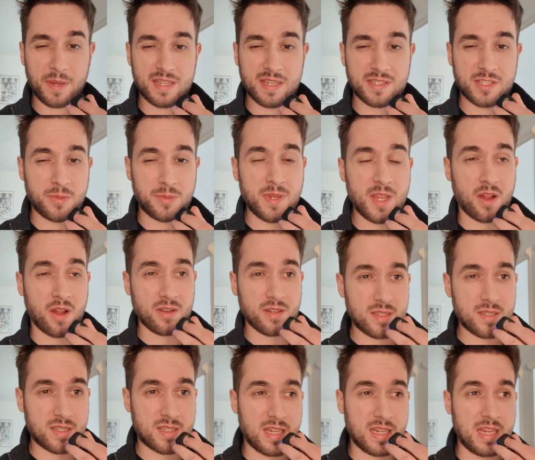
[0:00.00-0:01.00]
mean, to be
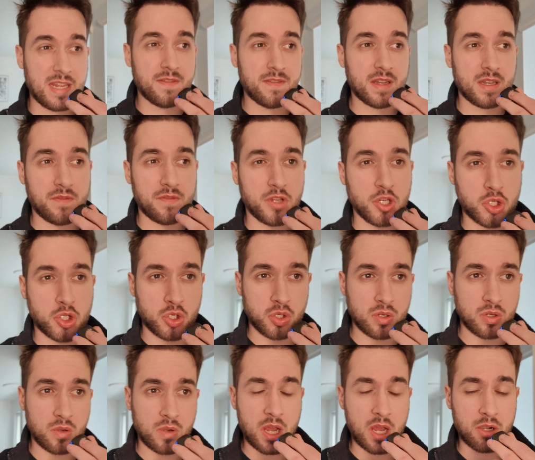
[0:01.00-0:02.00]
honest, even if you do
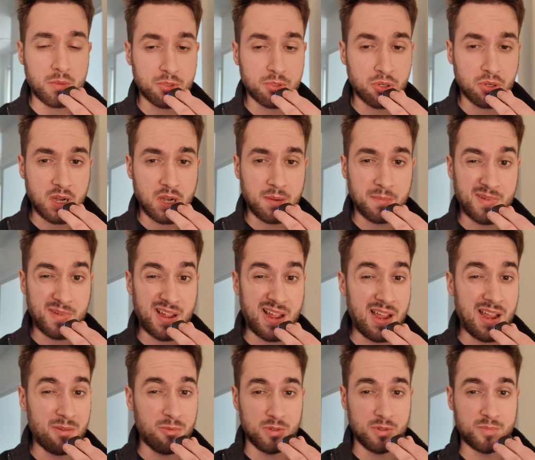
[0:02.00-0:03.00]
know how to program,
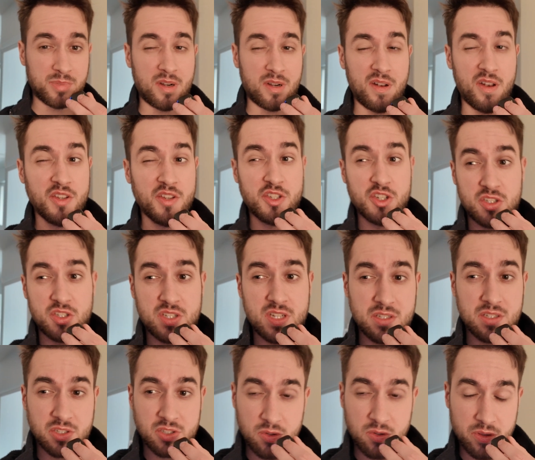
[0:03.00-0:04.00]
I would probably just
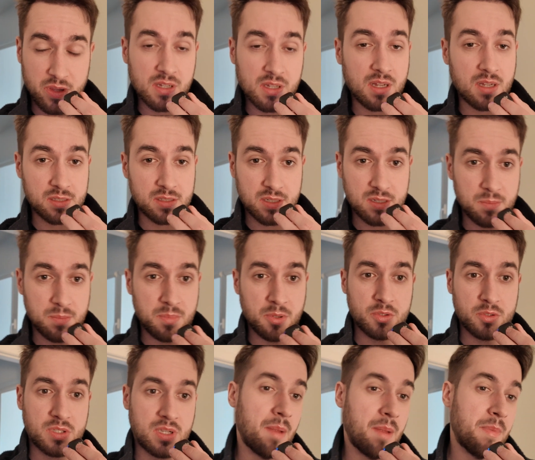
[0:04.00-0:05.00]
install the Custom
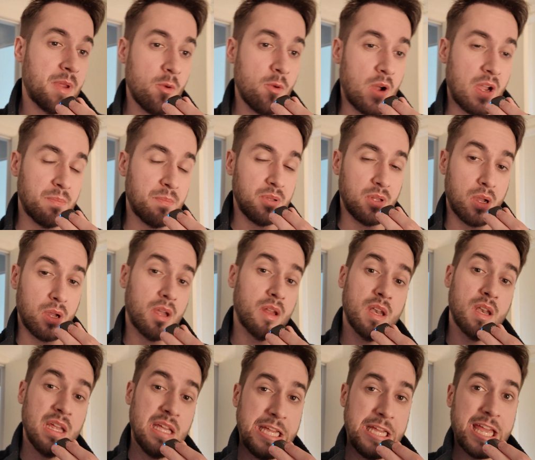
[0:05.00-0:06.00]
Post Type UI plugin,
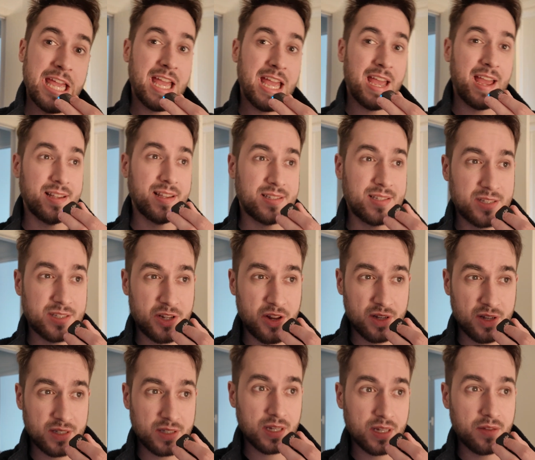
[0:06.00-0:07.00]
as it's going
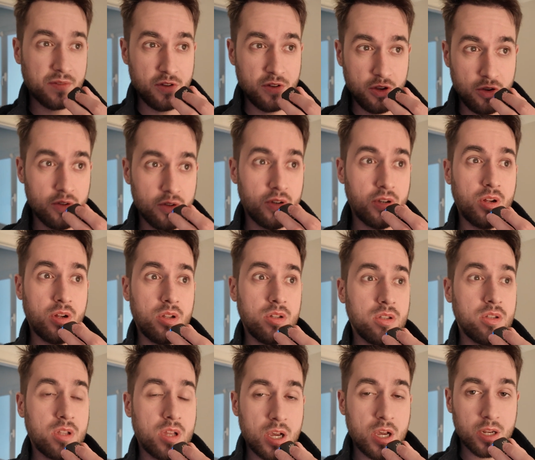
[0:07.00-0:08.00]
to save you a
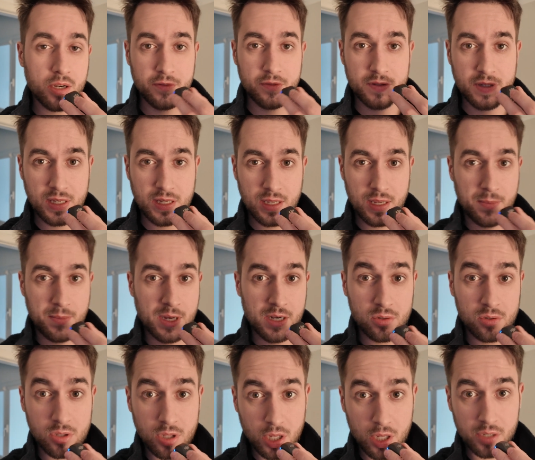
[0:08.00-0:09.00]
lot of time and a
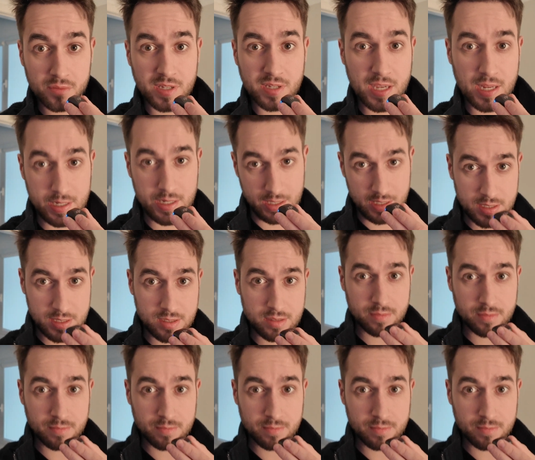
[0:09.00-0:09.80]
lot of headaches.